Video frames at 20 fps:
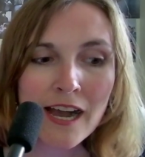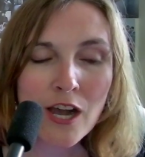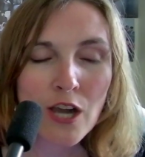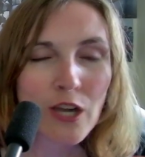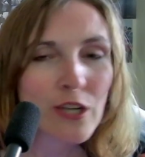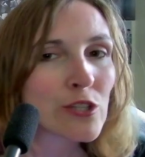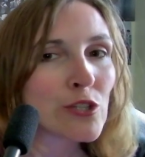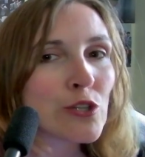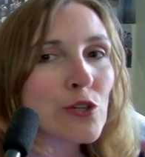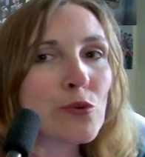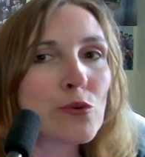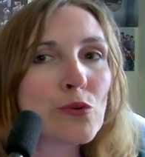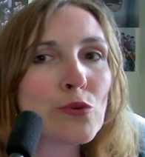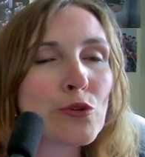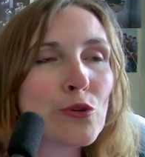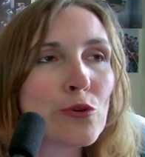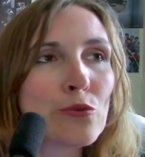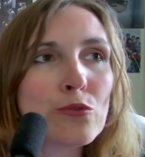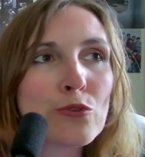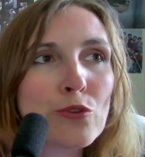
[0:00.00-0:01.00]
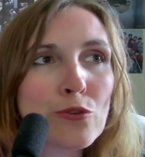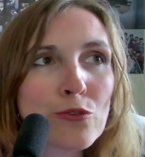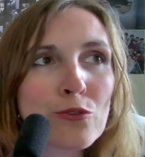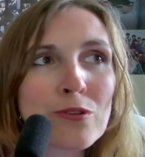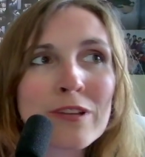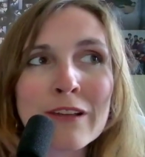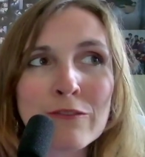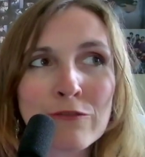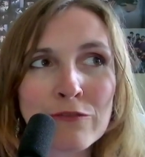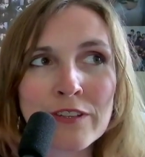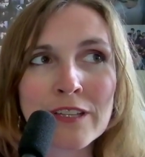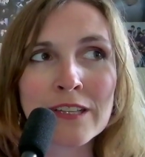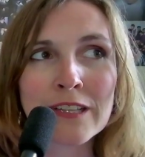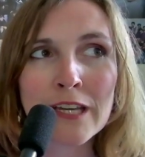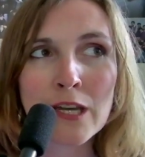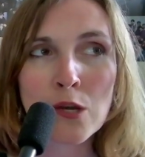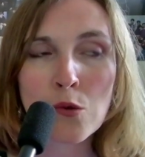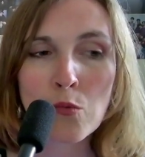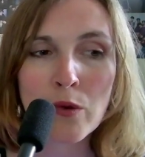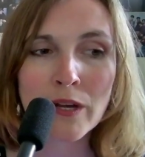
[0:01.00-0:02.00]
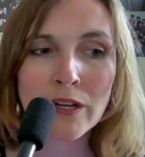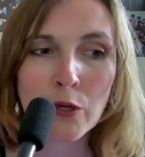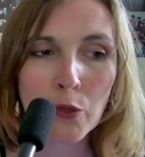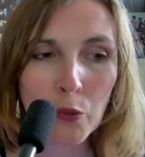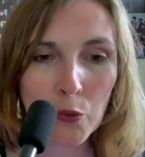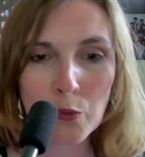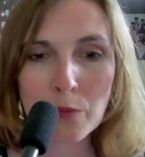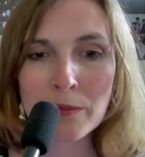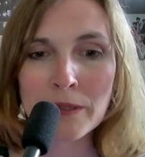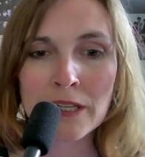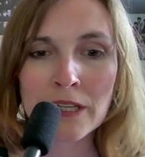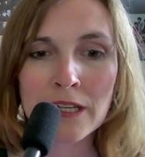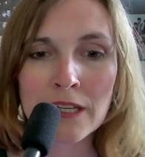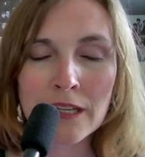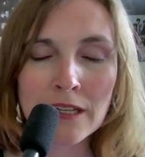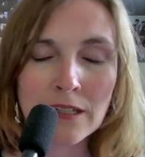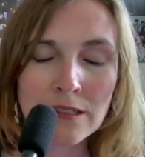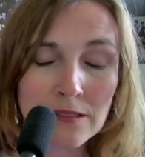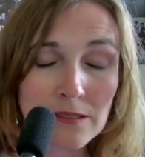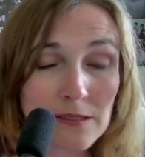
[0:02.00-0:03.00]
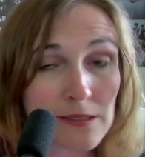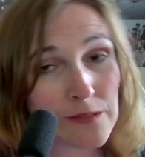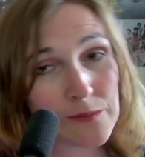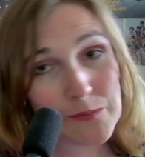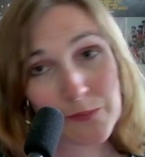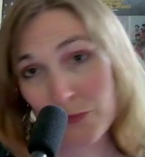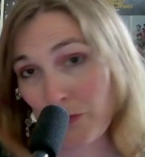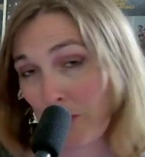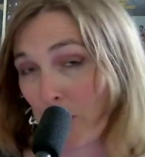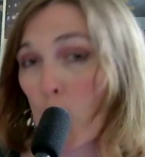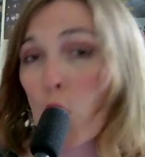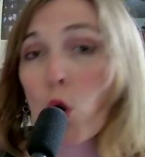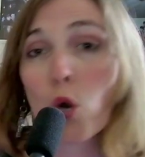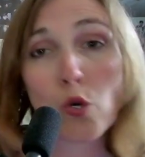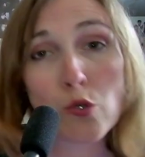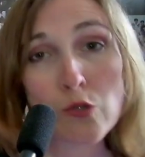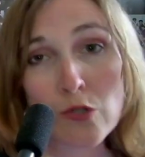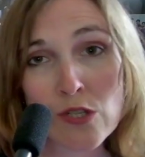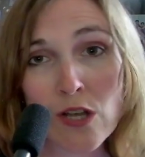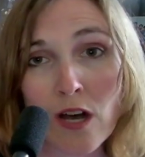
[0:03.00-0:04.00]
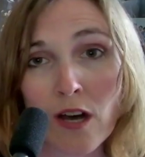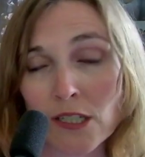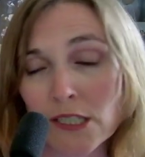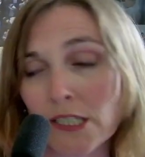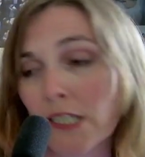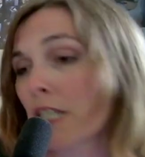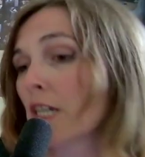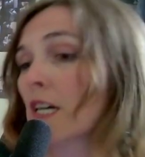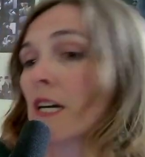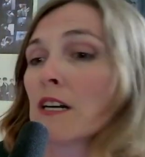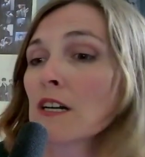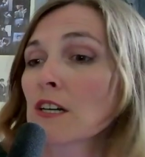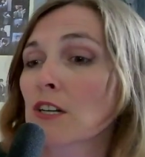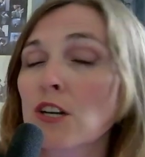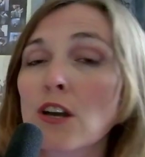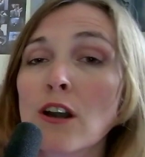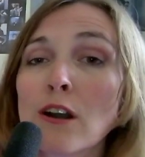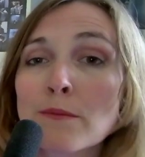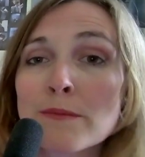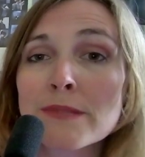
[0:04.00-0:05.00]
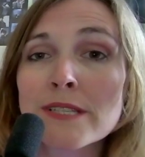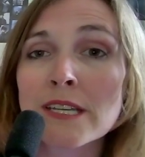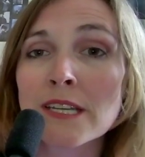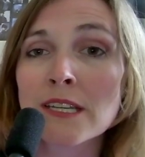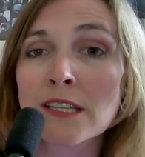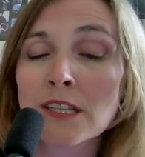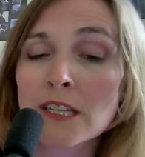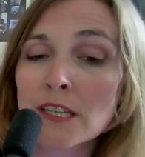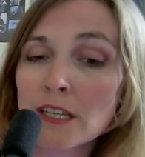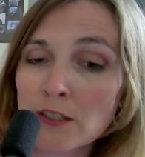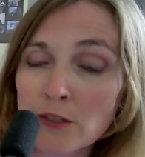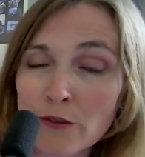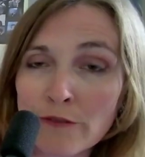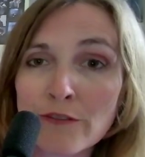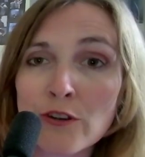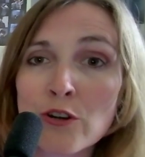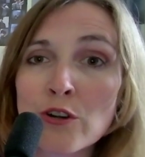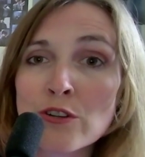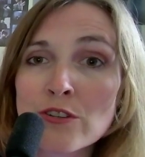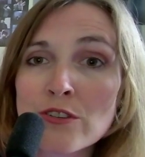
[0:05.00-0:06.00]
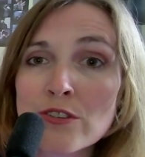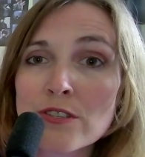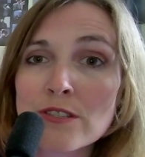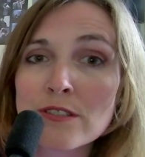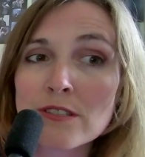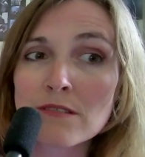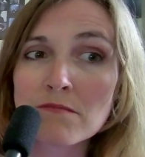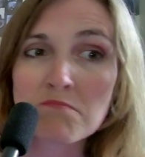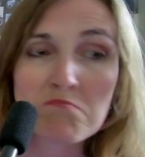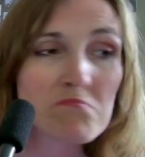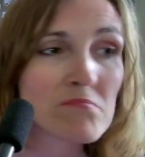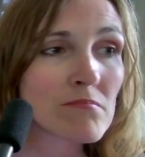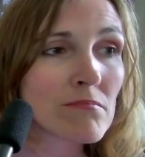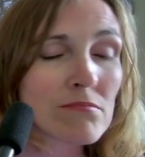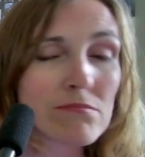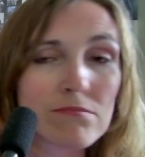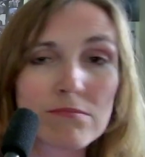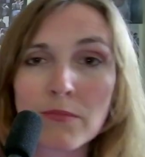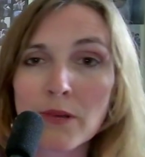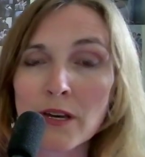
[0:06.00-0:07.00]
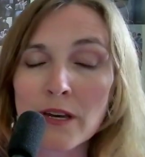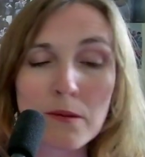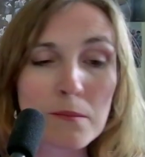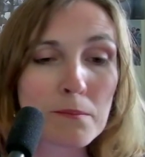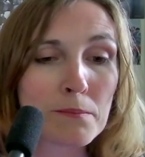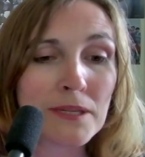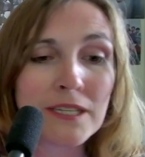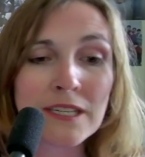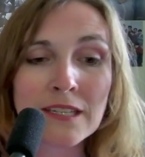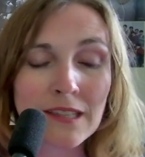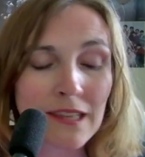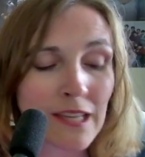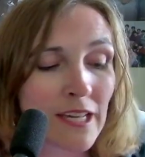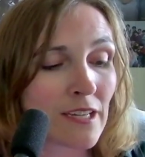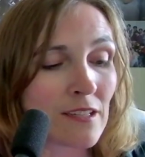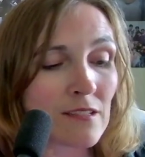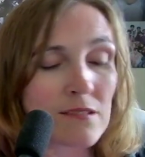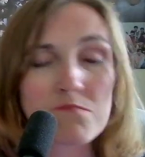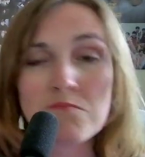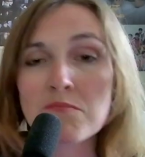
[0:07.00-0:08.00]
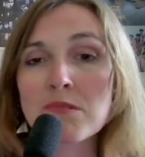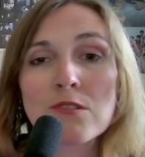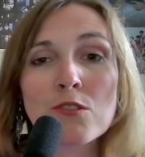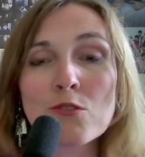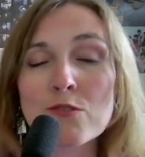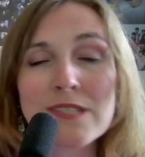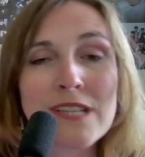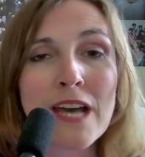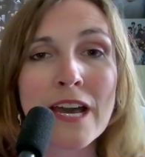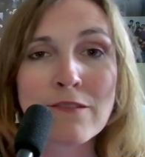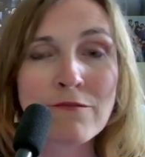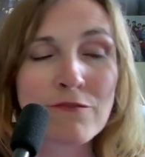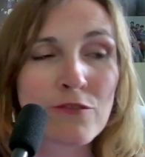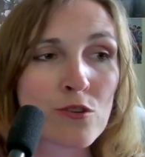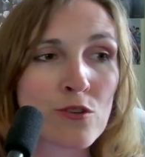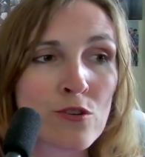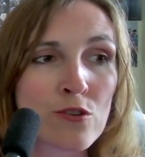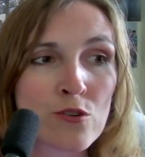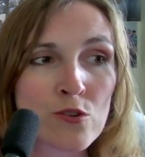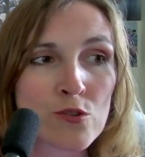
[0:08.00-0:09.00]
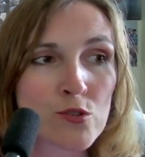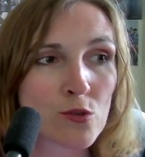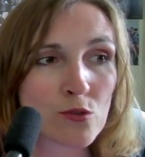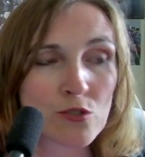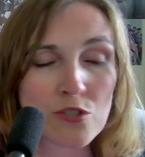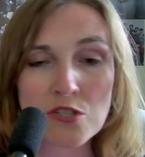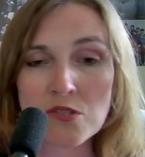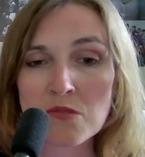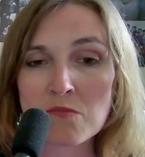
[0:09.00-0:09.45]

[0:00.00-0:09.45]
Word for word: You you, you know that feeling when Hobi Hoseok comes in in a verse, be it like the ciphers or just